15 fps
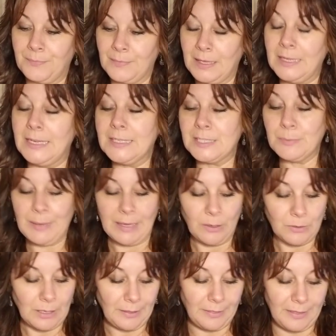It is
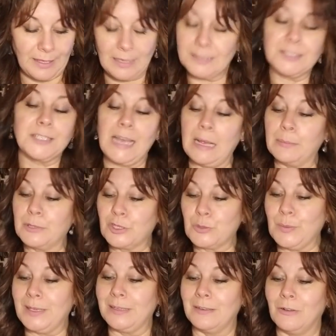about the
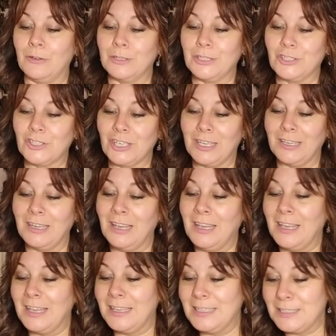establishment. Holy shit.
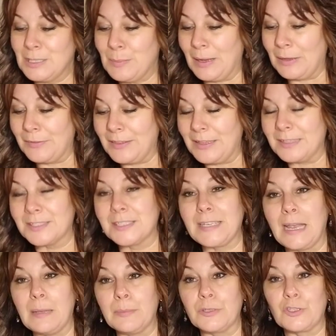It is about the
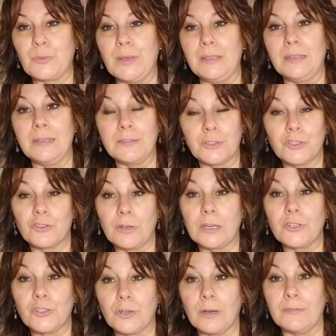establishment and the
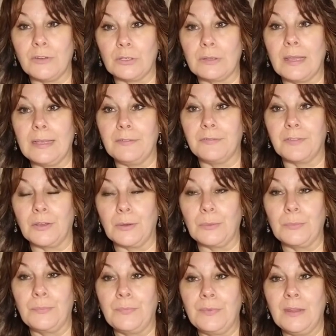structure of your life, though.
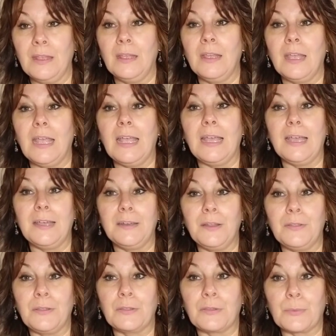And
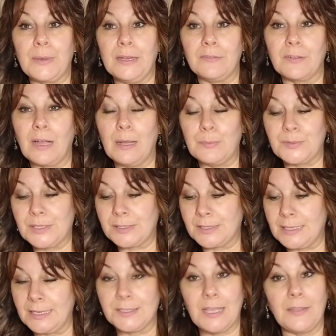the Three of Cups
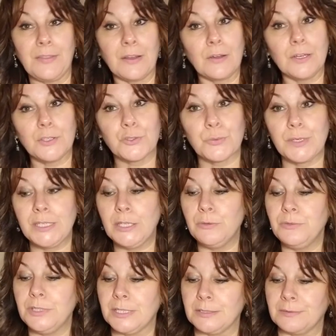says there is
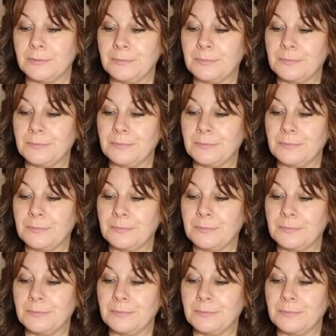reunion.